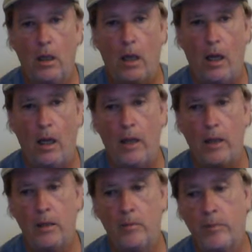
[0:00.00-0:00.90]

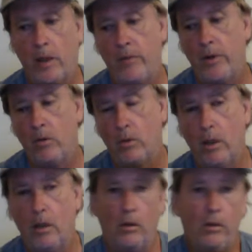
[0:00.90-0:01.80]
I figured, well,
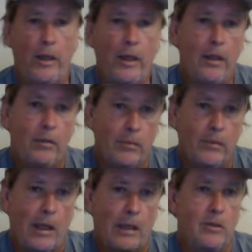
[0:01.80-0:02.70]
okay,
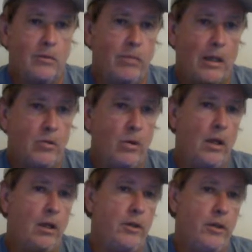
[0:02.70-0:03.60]
that's what
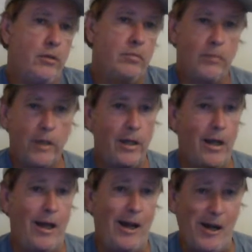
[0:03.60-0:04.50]
I'll do.
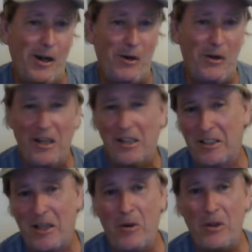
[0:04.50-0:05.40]

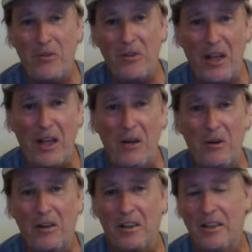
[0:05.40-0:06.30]
Go with the
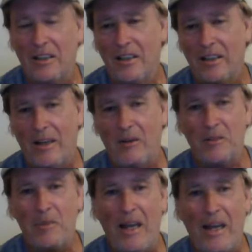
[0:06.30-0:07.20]
flow. That was
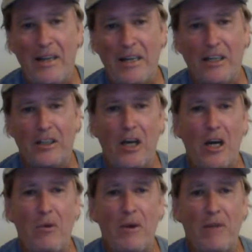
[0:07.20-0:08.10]
my idea.
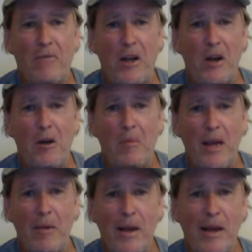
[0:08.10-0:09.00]
Go with the flow,
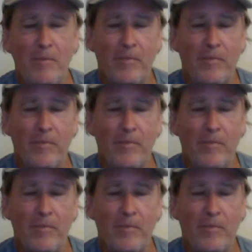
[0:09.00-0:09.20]
baby.